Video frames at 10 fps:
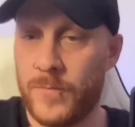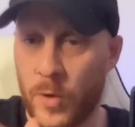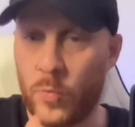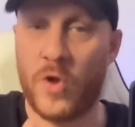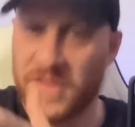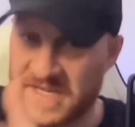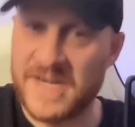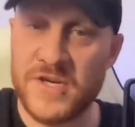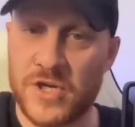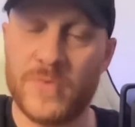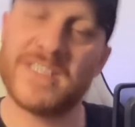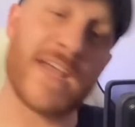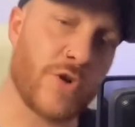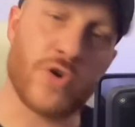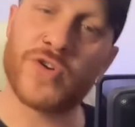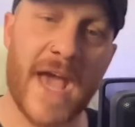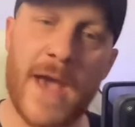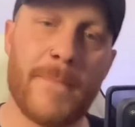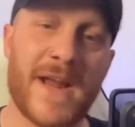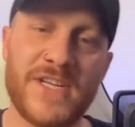But what they didn't do is then go and
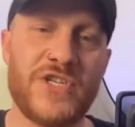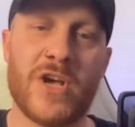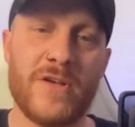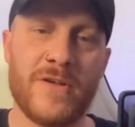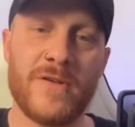get a manager.